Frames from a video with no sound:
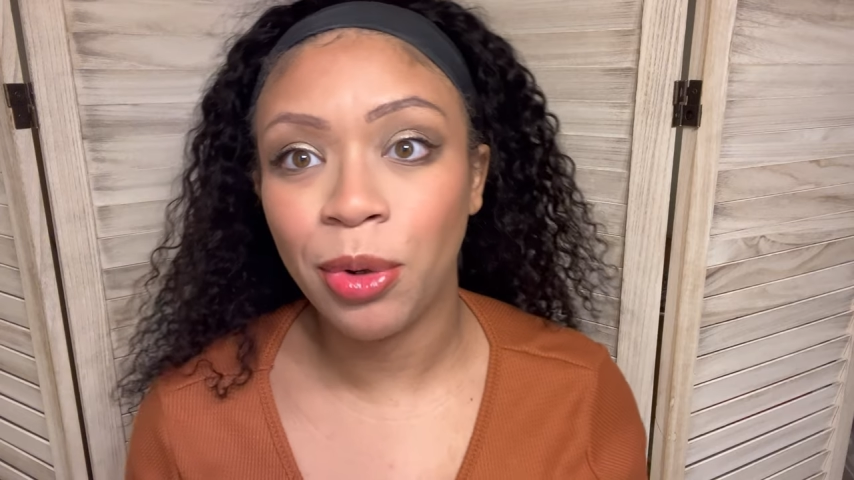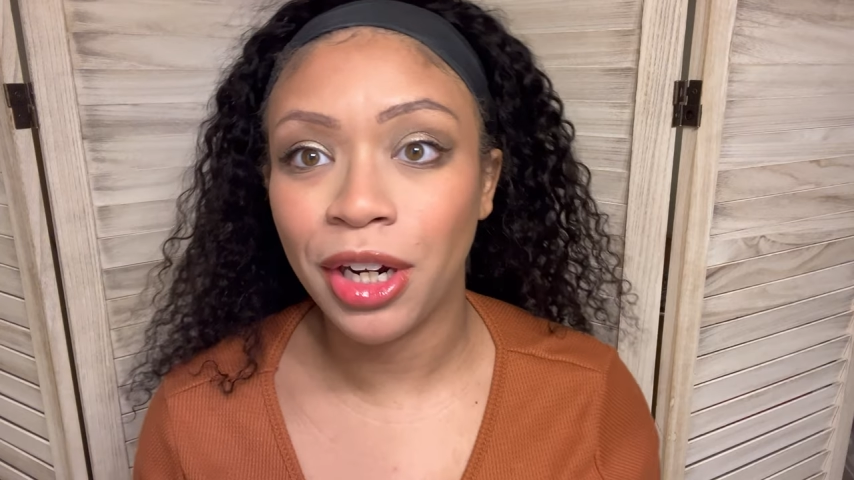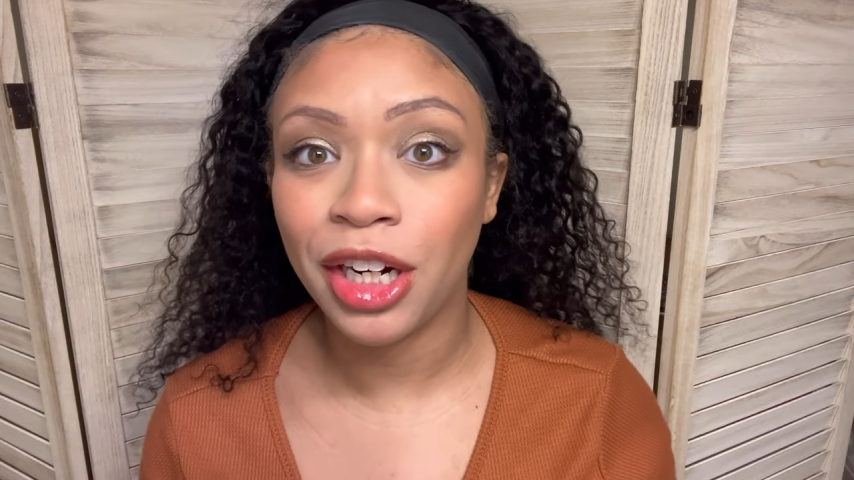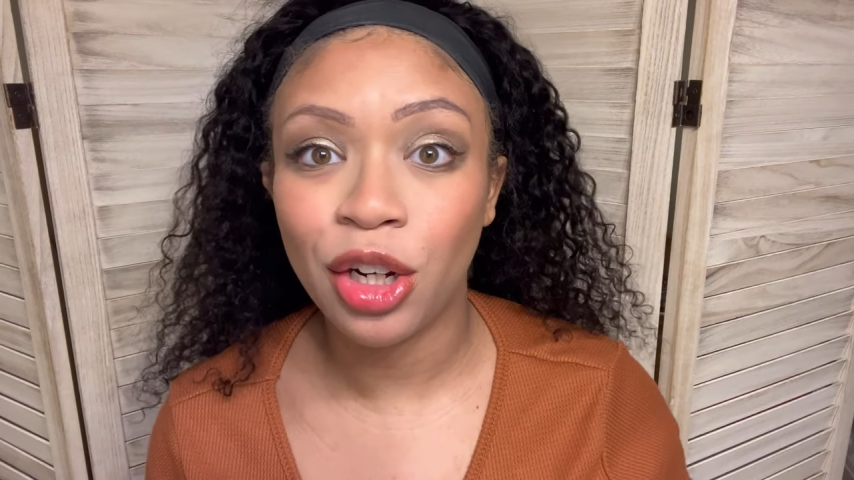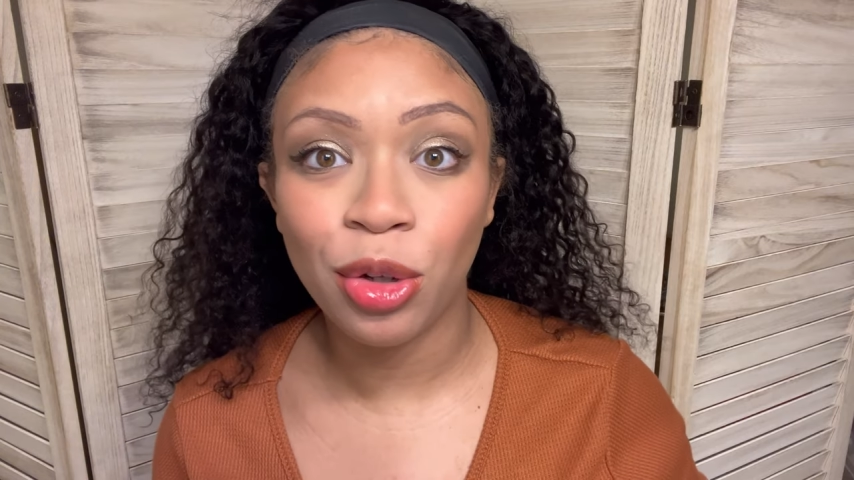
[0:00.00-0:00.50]
we're
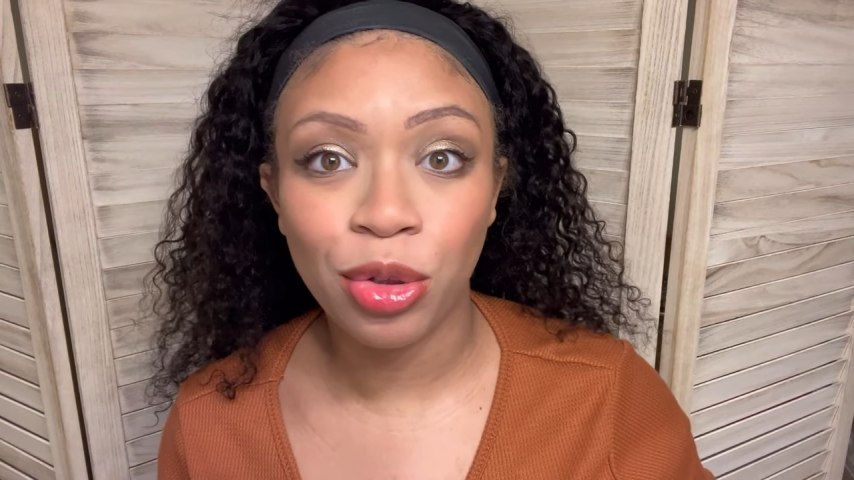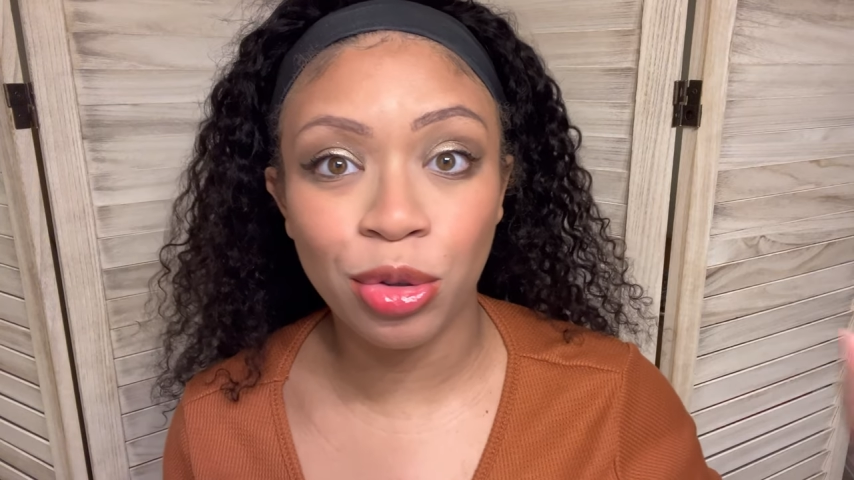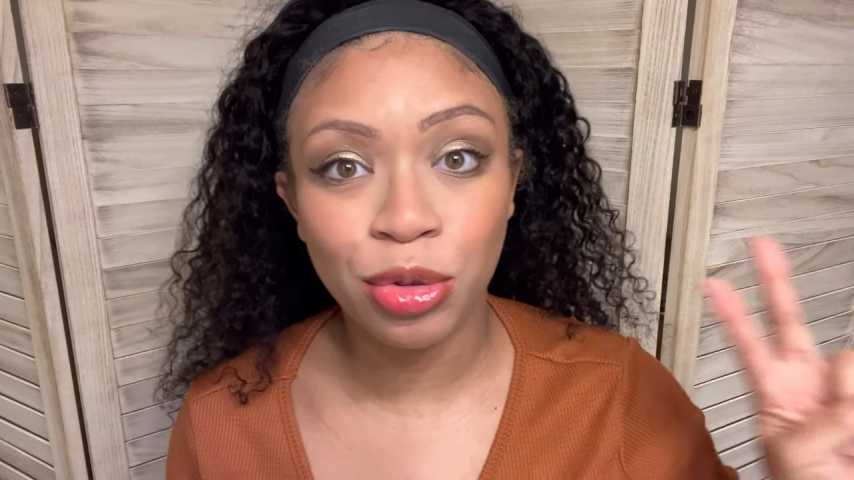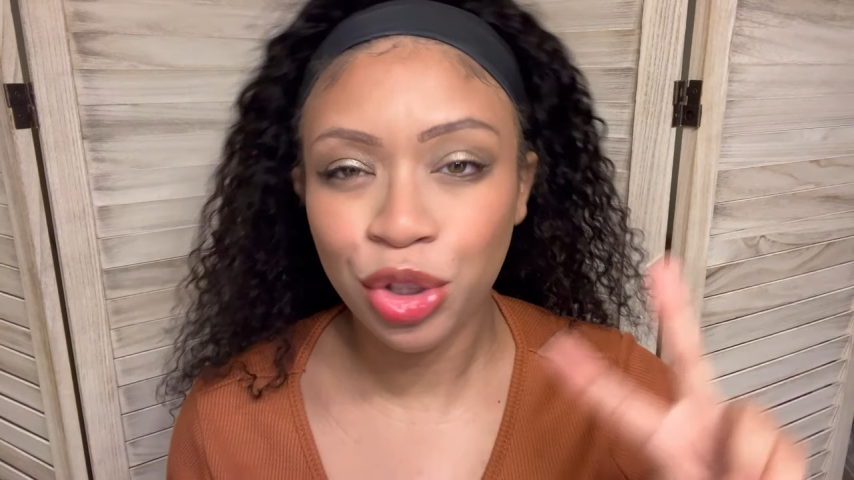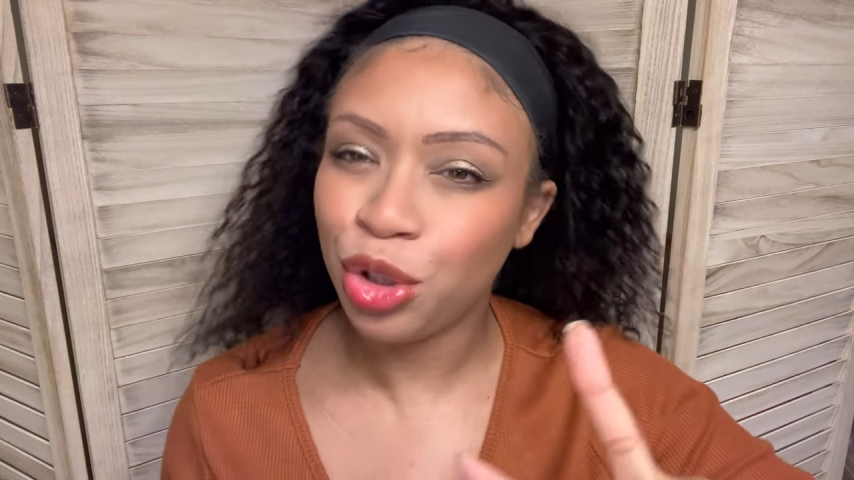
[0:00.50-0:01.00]
gonna go
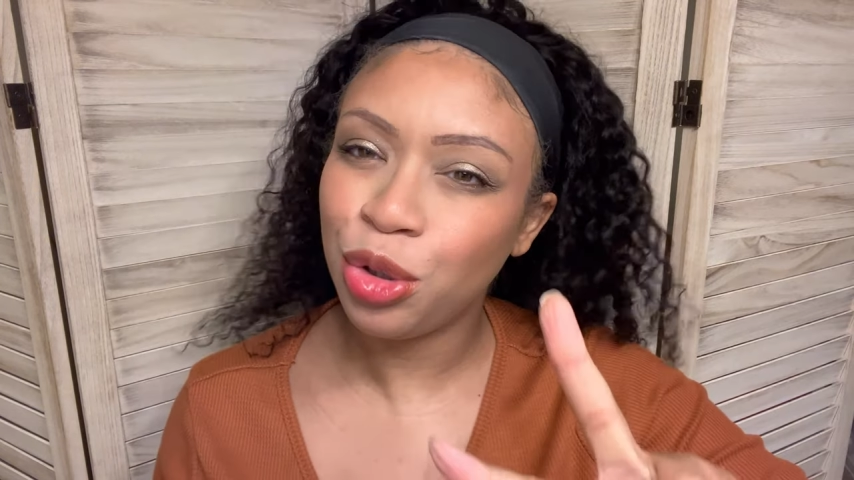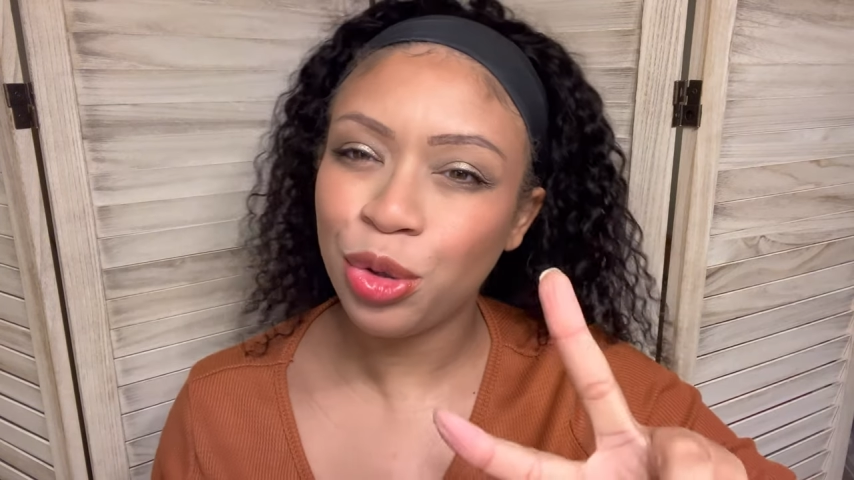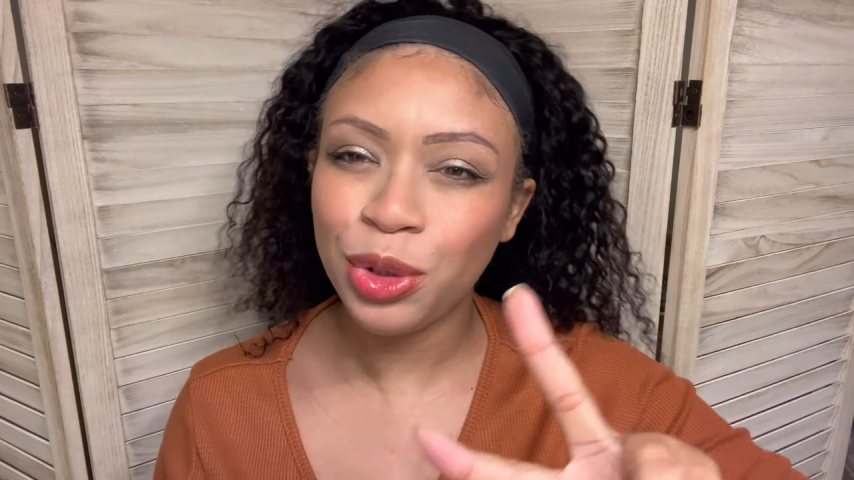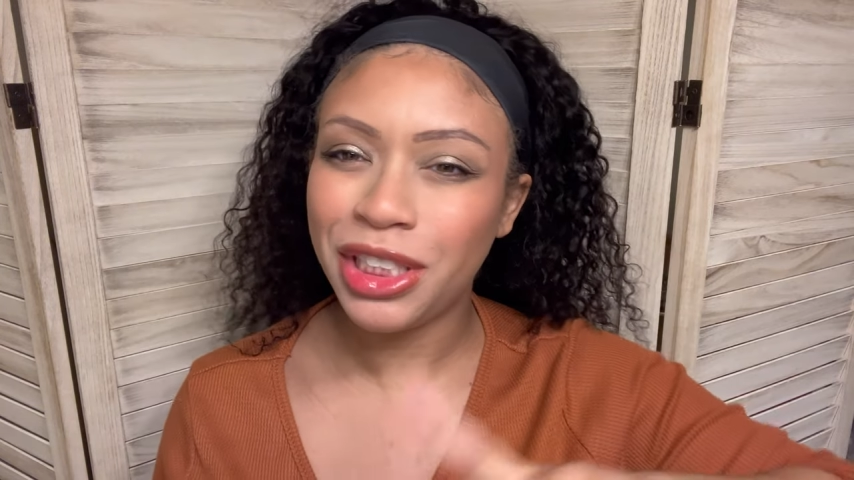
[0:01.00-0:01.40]
through two